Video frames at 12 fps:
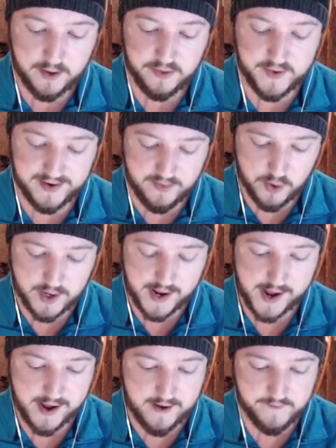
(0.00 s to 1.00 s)
Then I want to
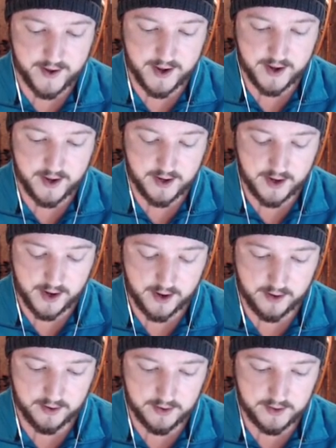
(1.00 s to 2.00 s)
have
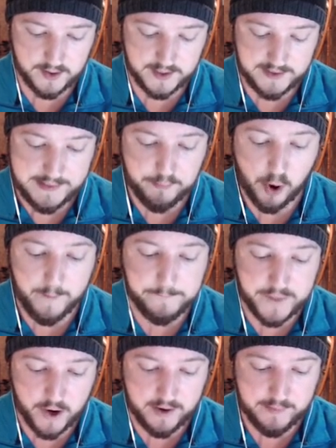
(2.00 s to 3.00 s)
a Elite
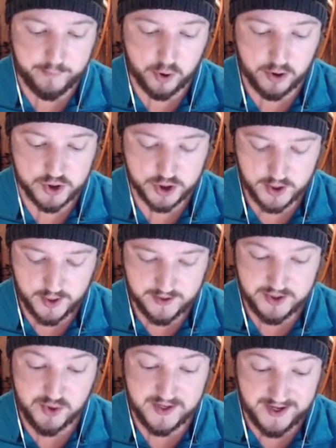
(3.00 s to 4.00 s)
Barbarian push
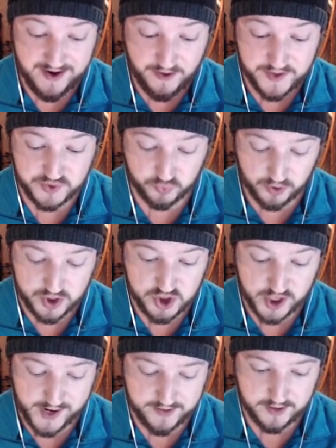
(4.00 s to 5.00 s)
to kill this Royal
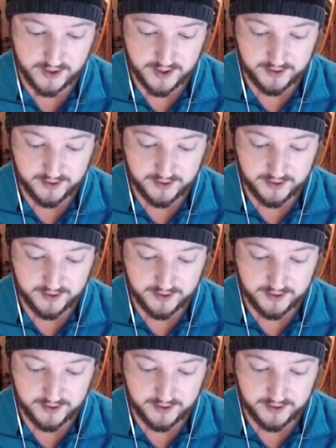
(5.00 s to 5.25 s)
Giant